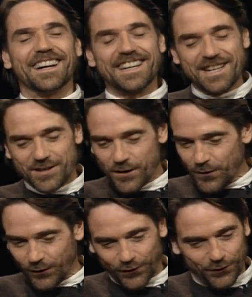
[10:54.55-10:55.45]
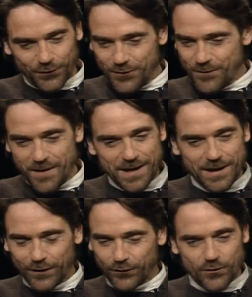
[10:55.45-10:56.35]
It goes through many
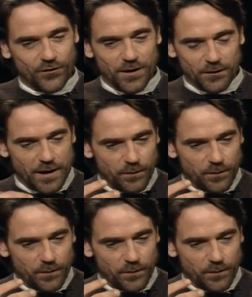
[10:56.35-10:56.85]
years, through great